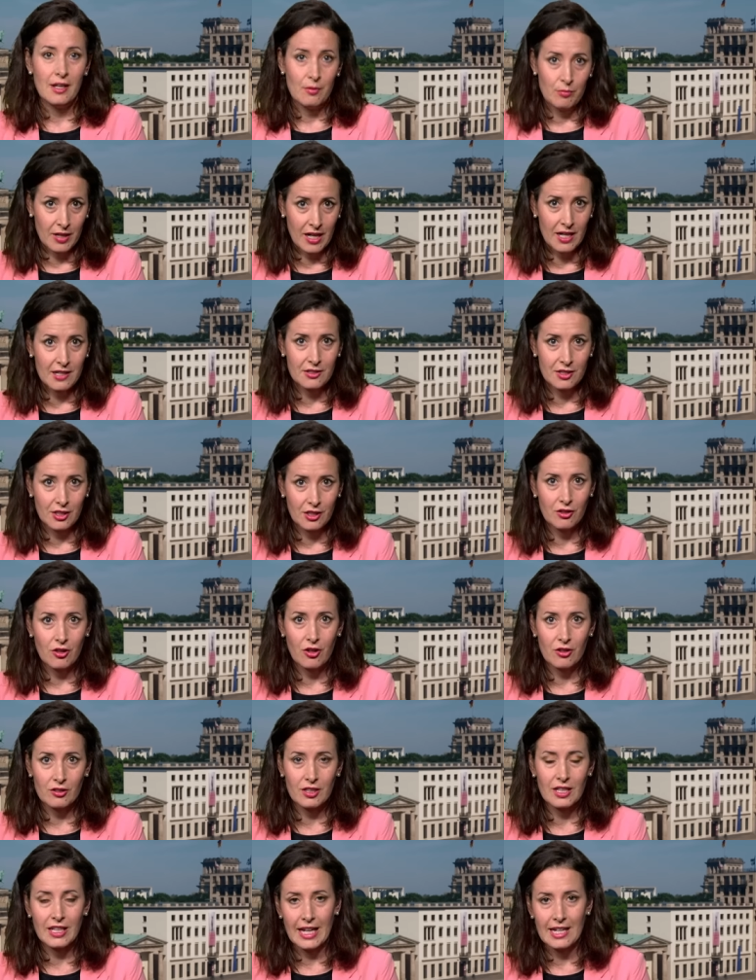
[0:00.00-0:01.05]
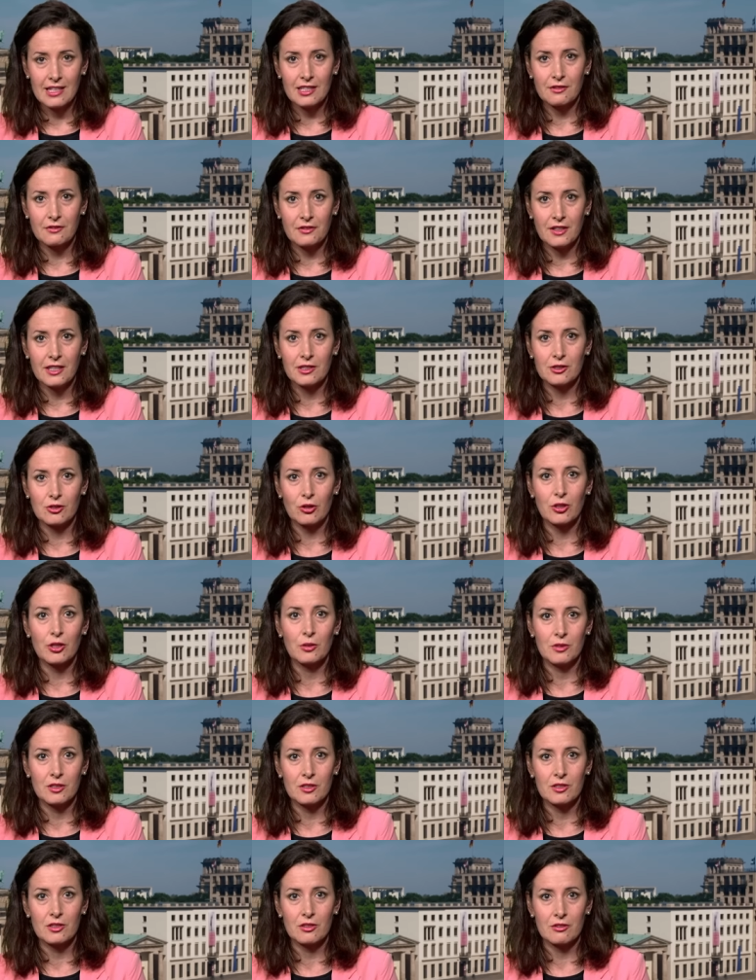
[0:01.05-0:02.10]
passing on classified
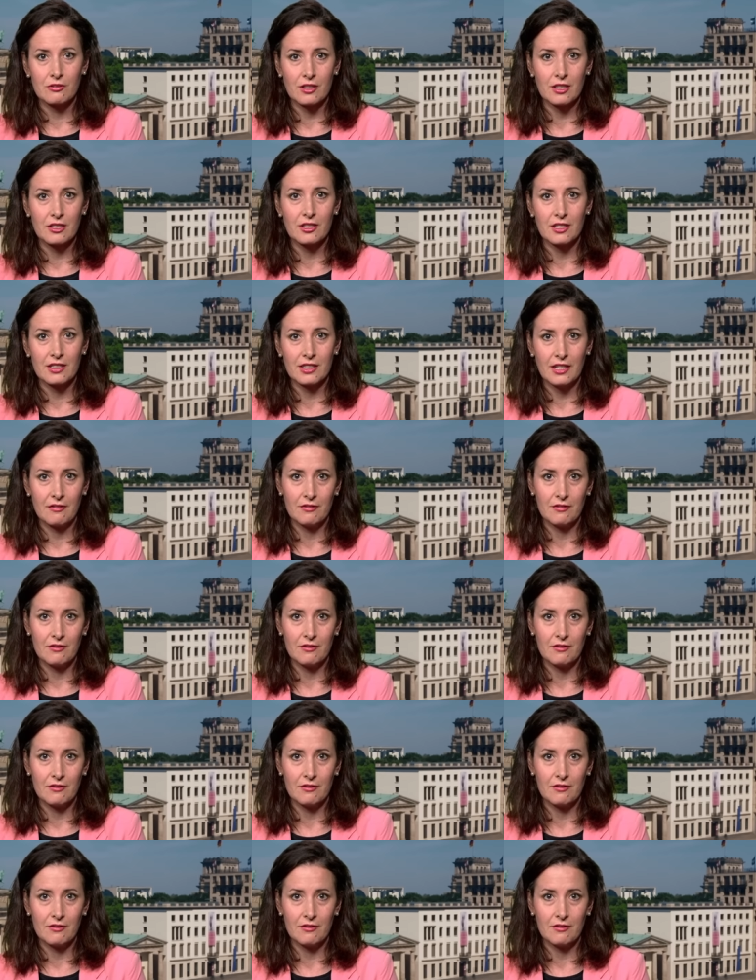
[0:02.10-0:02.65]
documents to Russia's